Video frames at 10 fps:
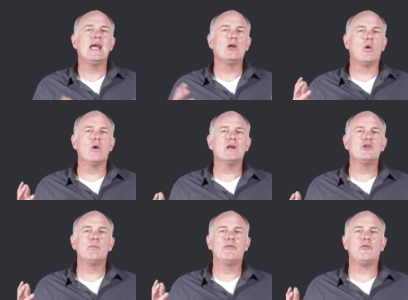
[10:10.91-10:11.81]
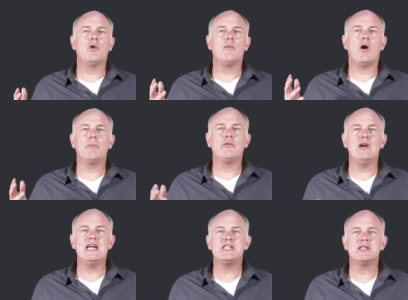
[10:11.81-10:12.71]
In order to perform
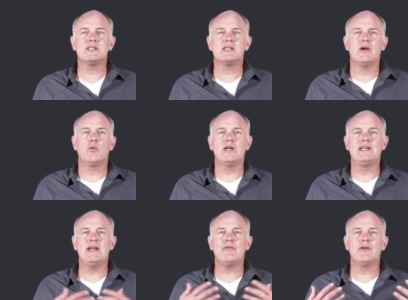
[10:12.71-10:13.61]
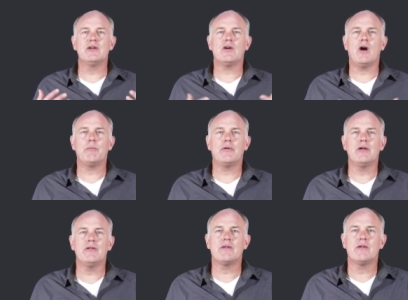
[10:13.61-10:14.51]
operations with different
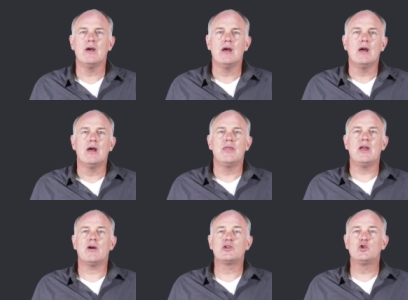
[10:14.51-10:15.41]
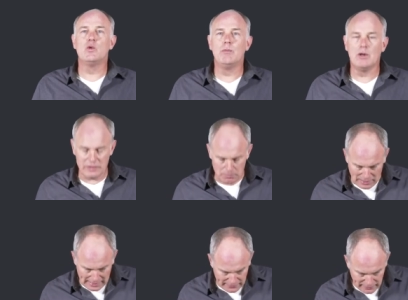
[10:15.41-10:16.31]
operands, there are two
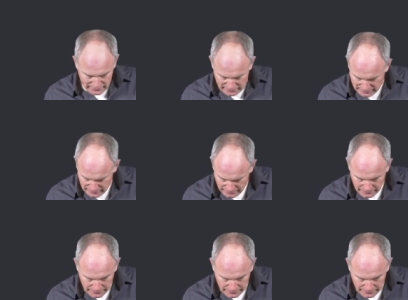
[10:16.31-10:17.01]
multiplexers